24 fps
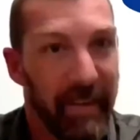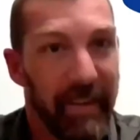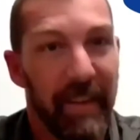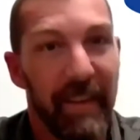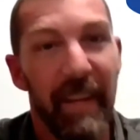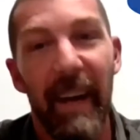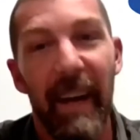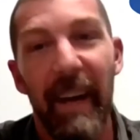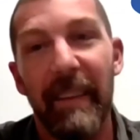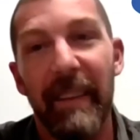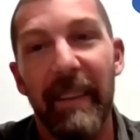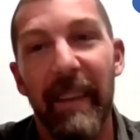See,
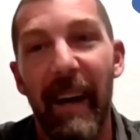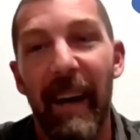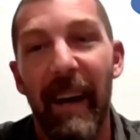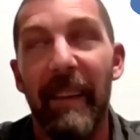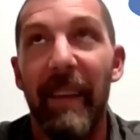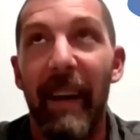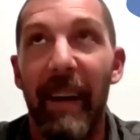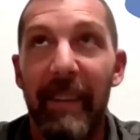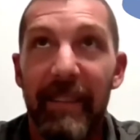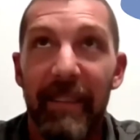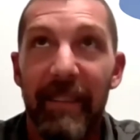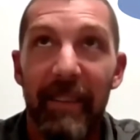
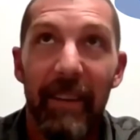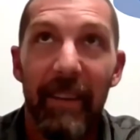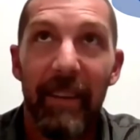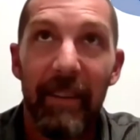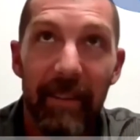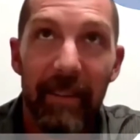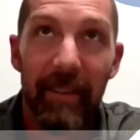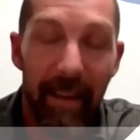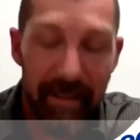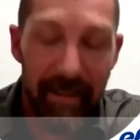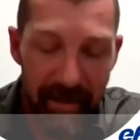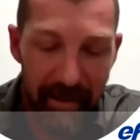that's
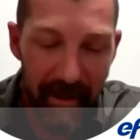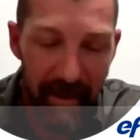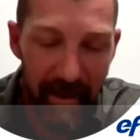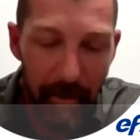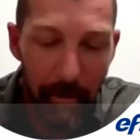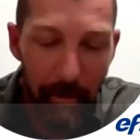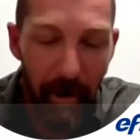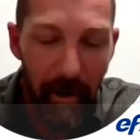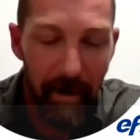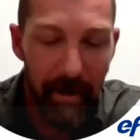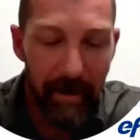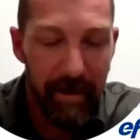
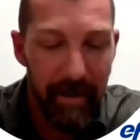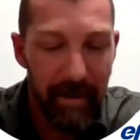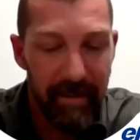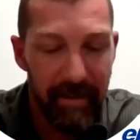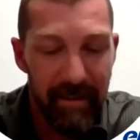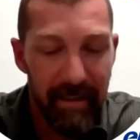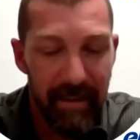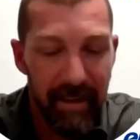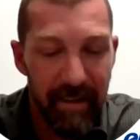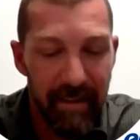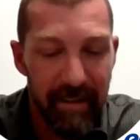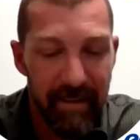another part of
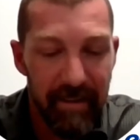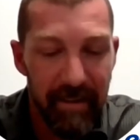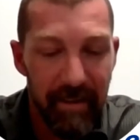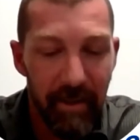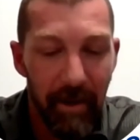this is,